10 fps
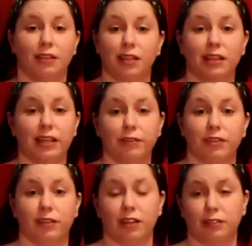And then they
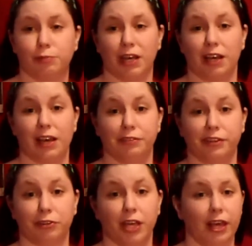even talked about how
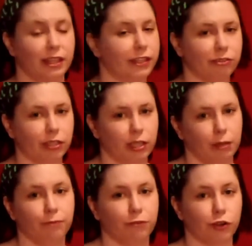they're gearing
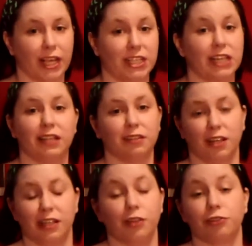up for
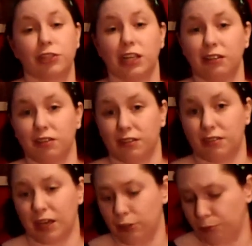another Chainsaw
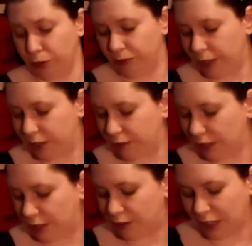Sally movie,
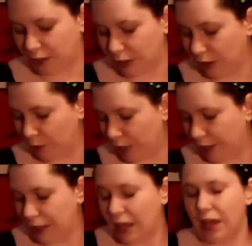since that's the only way.